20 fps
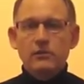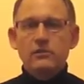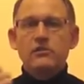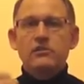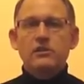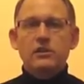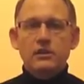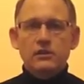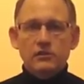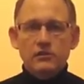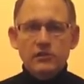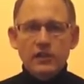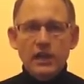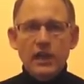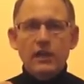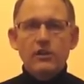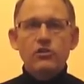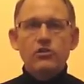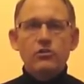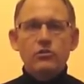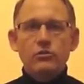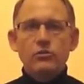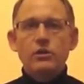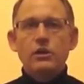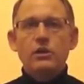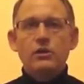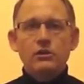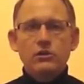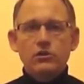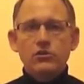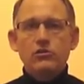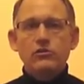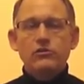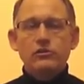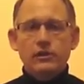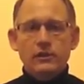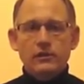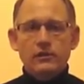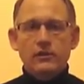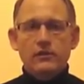to continue
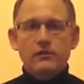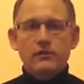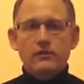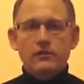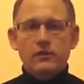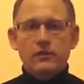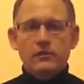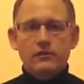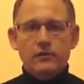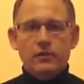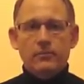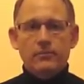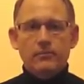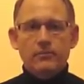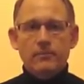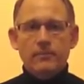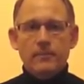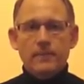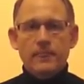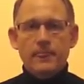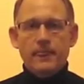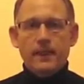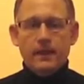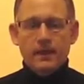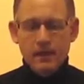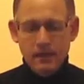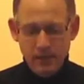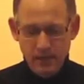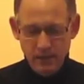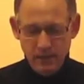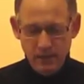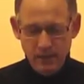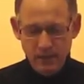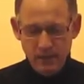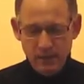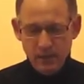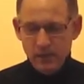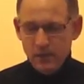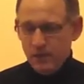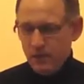using this system.
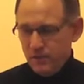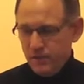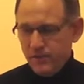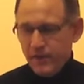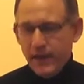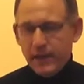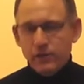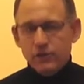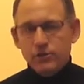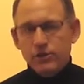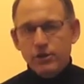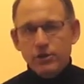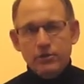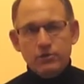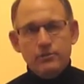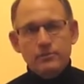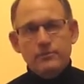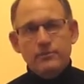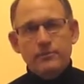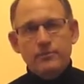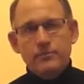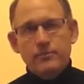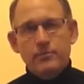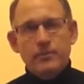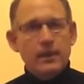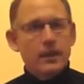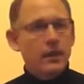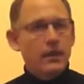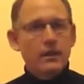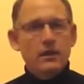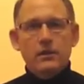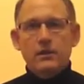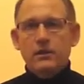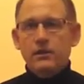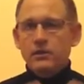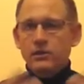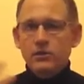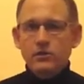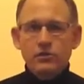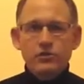Final note,
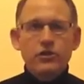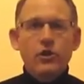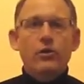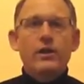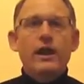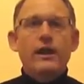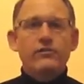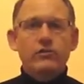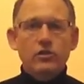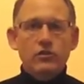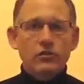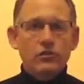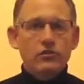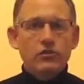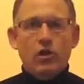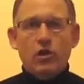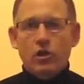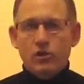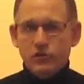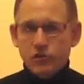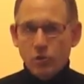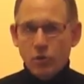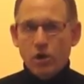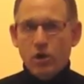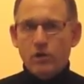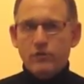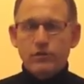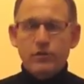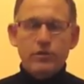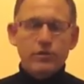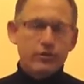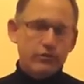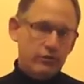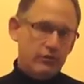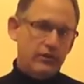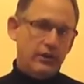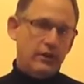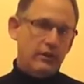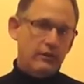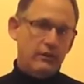you don't have to use all 12 or
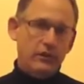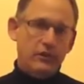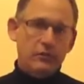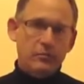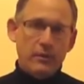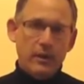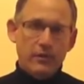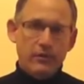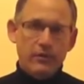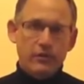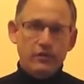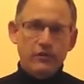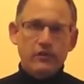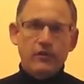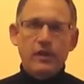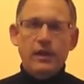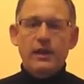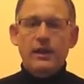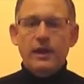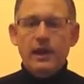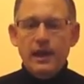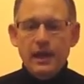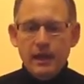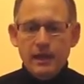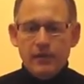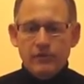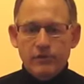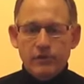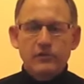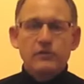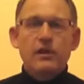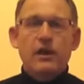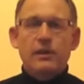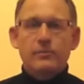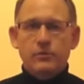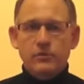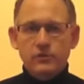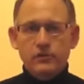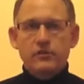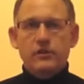13 of these methods every time
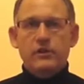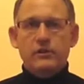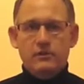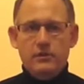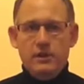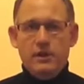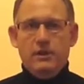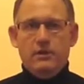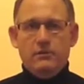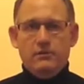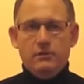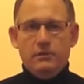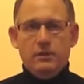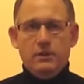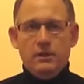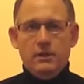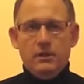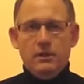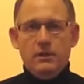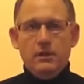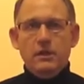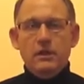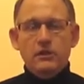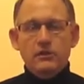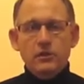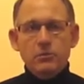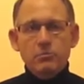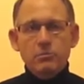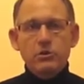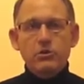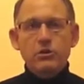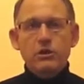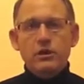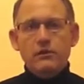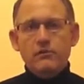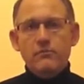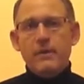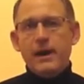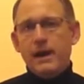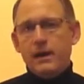you sit down. The beauty
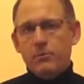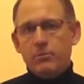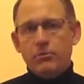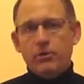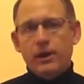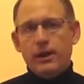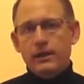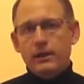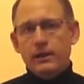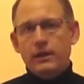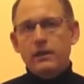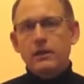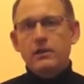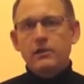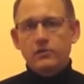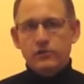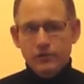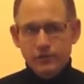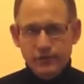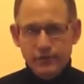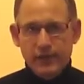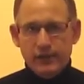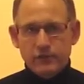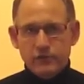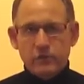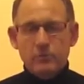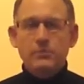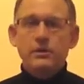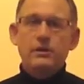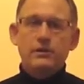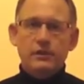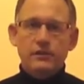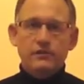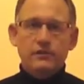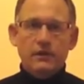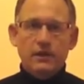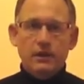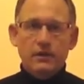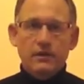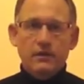of mind branding is the
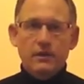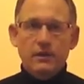flexibility.